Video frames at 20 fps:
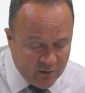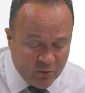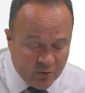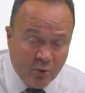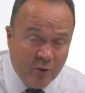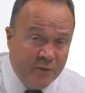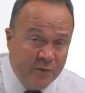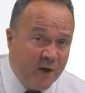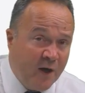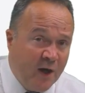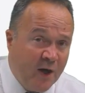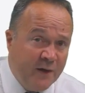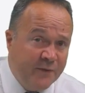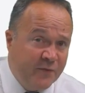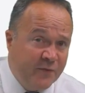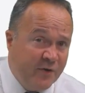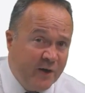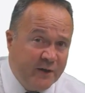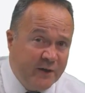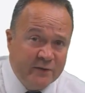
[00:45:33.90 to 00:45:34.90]
Or for
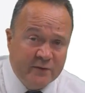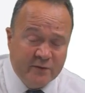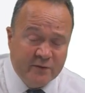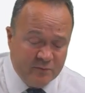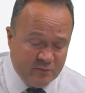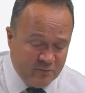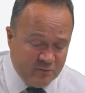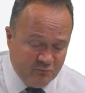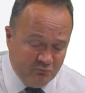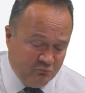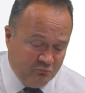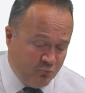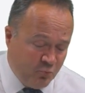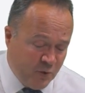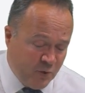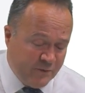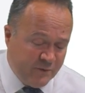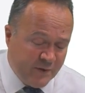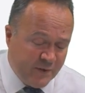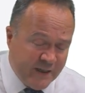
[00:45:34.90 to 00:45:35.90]
IFRS,
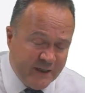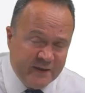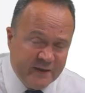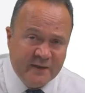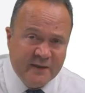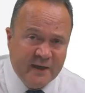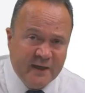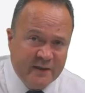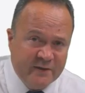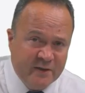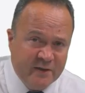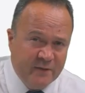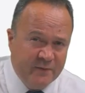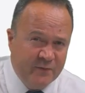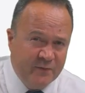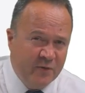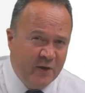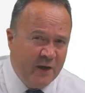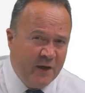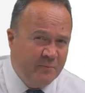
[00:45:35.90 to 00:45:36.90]
we've leased the asset
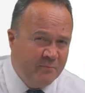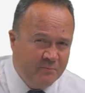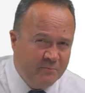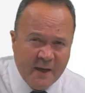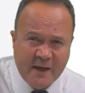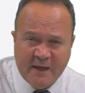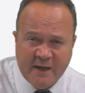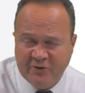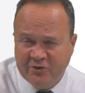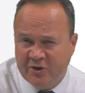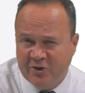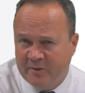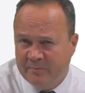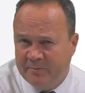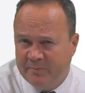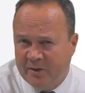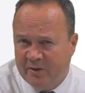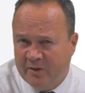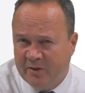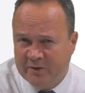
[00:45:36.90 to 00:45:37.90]
for a major
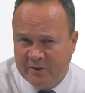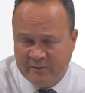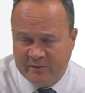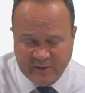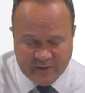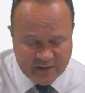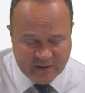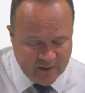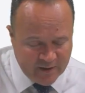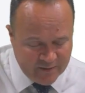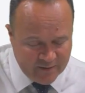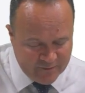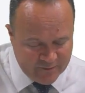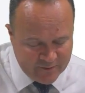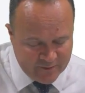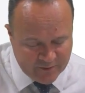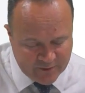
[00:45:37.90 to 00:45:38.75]
part of its life.